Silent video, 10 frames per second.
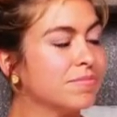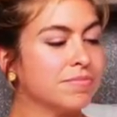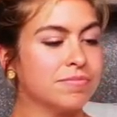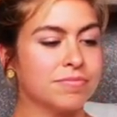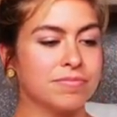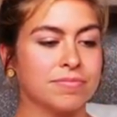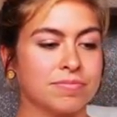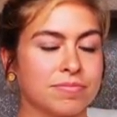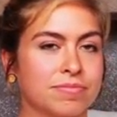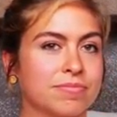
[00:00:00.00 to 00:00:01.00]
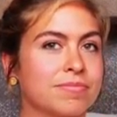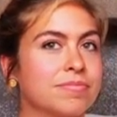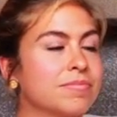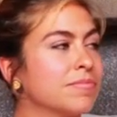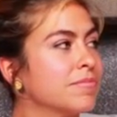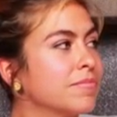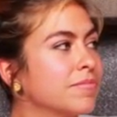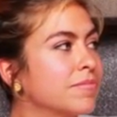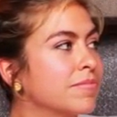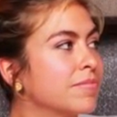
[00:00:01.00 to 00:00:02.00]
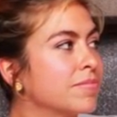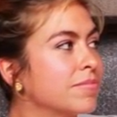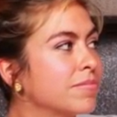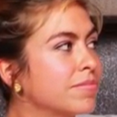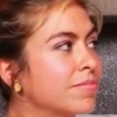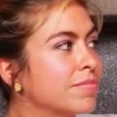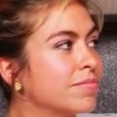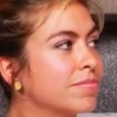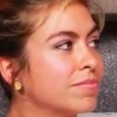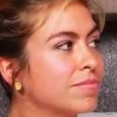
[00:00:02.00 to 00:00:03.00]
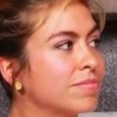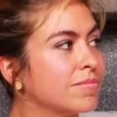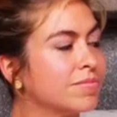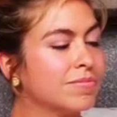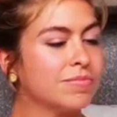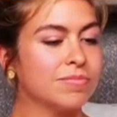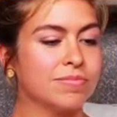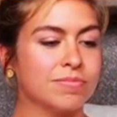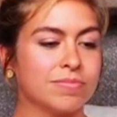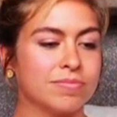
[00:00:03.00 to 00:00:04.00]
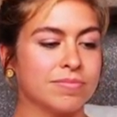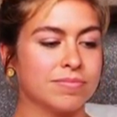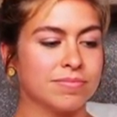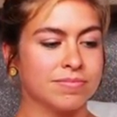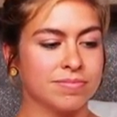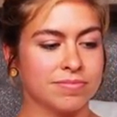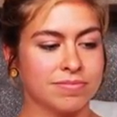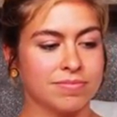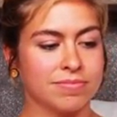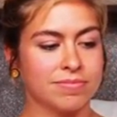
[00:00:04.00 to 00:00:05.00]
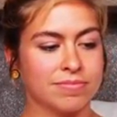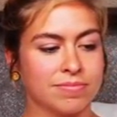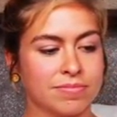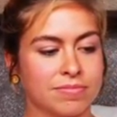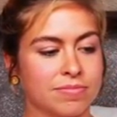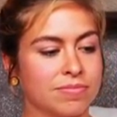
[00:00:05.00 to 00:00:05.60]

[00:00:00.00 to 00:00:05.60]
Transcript: [no speech]